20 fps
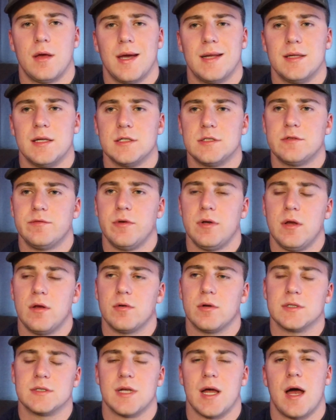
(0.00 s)
And this
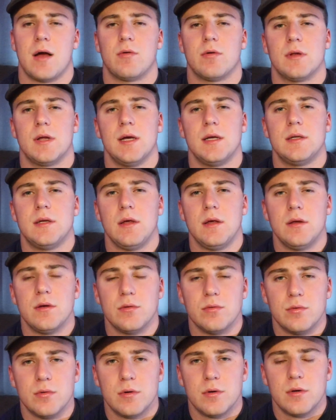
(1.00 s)
video does not relate to
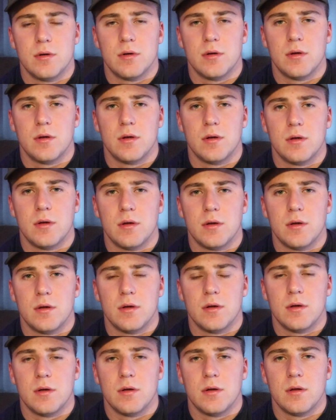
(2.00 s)
you.
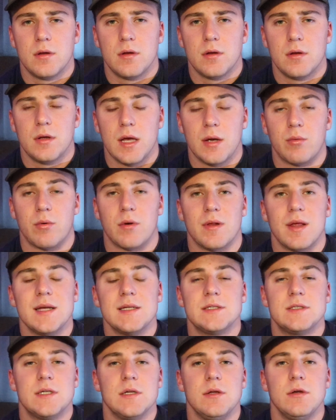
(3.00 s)
It
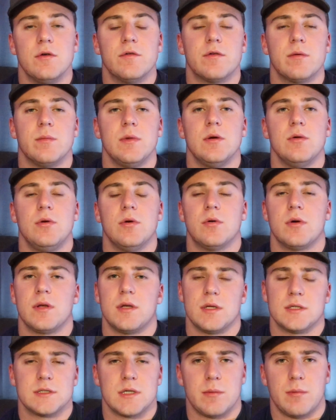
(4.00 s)
relates to you from you doing
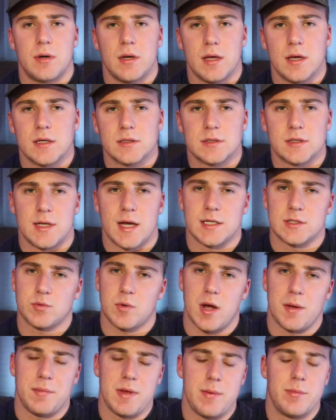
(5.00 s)
it to somebody else, and that's
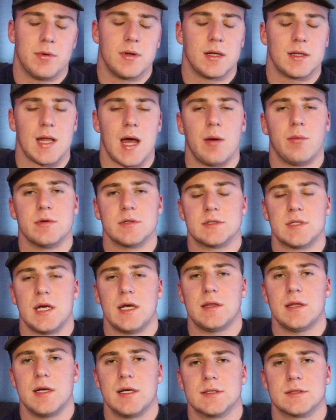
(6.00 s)
why people like that will
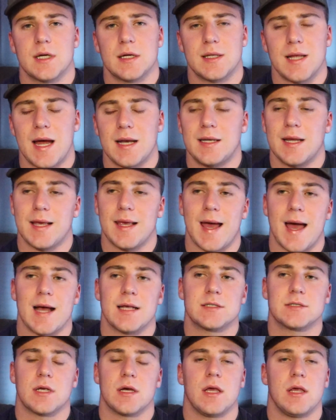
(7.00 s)
say things like that to
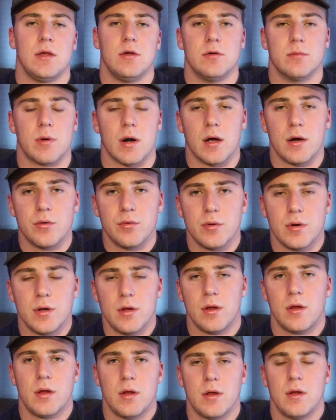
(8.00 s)
gaslight you, bro.
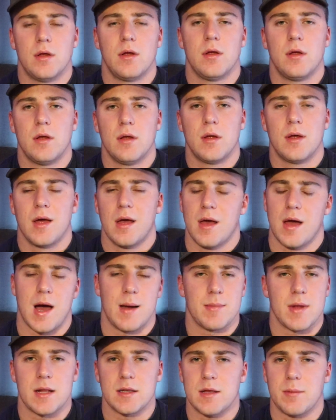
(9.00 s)

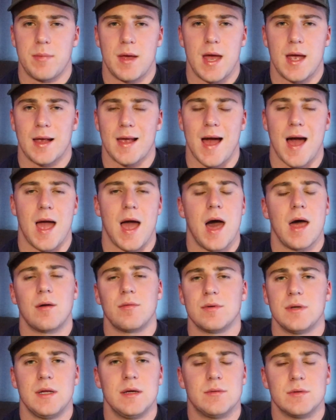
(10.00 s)
I'm not the bad guy. I
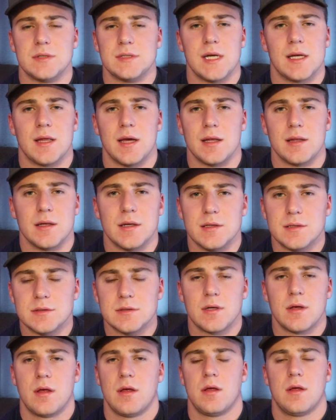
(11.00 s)
don't deal with shit like
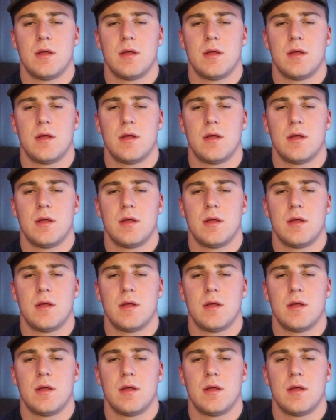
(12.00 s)
this.